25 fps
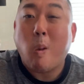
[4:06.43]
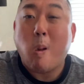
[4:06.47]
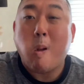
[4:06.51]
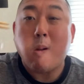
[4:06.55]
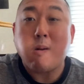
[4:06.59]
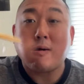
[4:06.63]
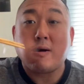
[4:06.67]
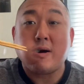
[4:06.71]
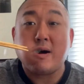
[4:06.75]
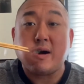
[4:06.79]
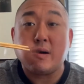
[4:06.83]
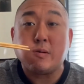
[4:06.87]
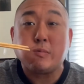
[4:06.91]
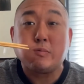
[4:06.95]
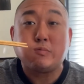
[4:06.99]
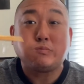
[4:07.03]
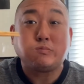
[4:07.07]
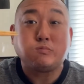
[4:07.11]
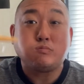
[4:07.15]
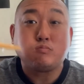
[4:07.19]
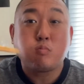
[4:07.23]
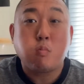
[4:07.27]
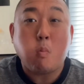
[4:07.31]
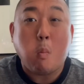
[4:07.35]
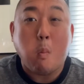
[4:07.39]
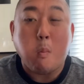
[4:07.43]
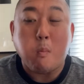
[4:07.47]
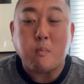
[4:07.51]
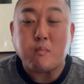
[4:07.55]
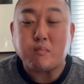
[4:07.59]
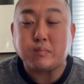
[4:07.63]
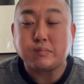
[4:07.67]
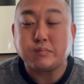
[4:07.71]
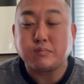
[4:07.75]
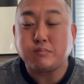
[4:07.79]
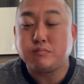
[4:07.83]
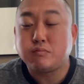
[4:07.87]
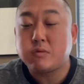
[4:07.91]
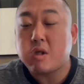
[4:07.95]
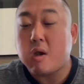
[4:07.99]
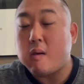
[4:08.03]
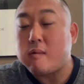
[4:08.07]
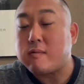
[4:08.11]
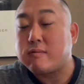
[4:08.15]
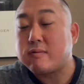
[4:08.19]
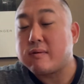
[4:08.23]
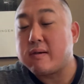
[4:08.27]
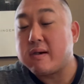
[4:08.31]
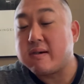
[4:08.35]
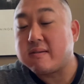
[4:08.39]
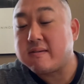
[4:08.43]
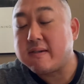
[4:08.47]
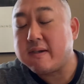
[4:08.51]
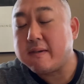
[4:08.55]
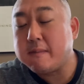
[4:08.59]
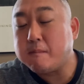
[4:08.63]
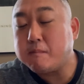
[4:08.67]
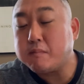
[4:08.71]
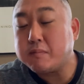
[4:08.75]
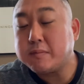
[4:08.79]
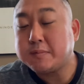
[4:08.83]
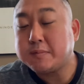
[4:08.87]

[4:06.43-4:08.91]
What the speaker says: Okay. Well, I think